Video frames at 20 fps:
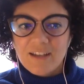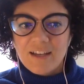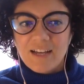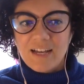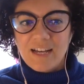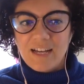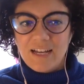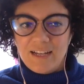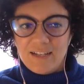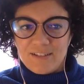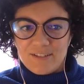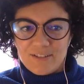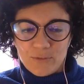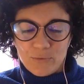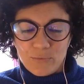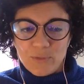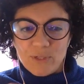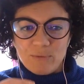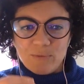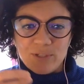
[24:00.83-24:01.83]
Mm-hmm.
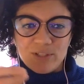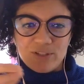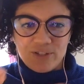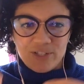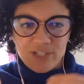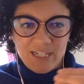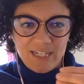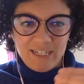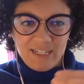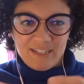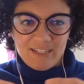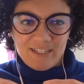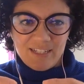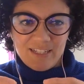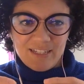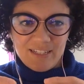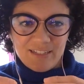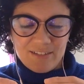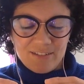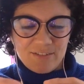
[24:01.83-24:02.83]
So we will try
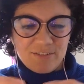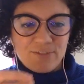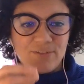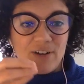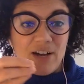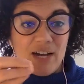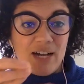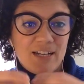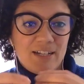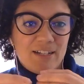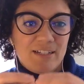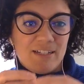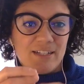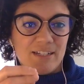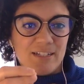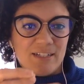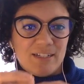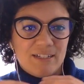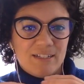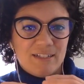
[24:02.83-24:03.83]
to
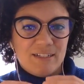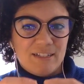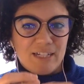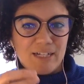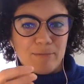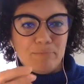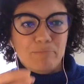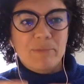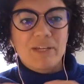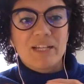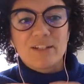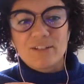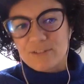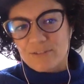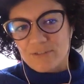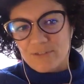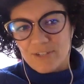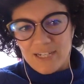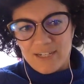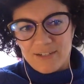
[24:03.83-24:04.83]
find a
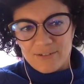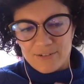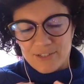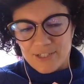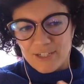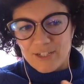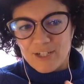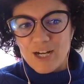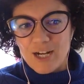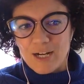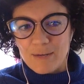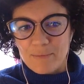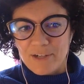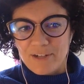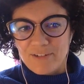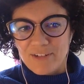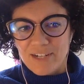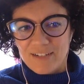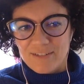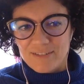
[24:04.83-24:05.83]
middle ground or a
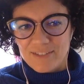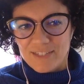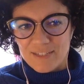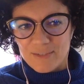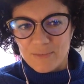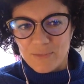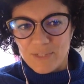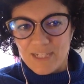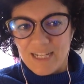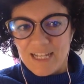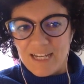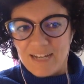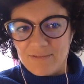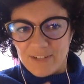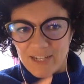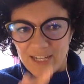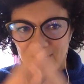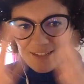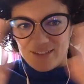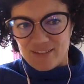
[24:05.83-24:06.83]
common ground as we
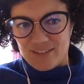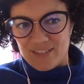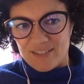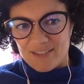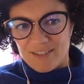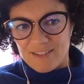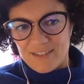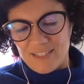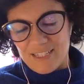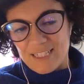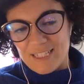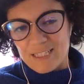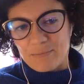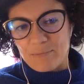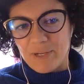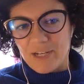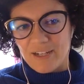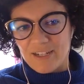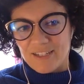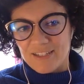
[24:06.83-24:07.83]
navigate this
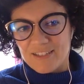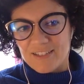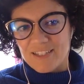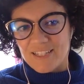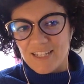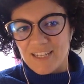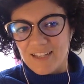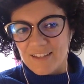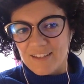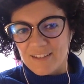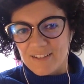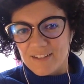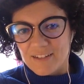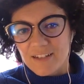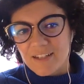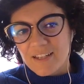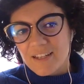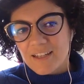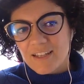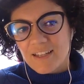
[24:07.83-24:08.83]
experience
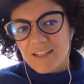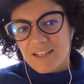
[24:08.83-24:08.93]
together.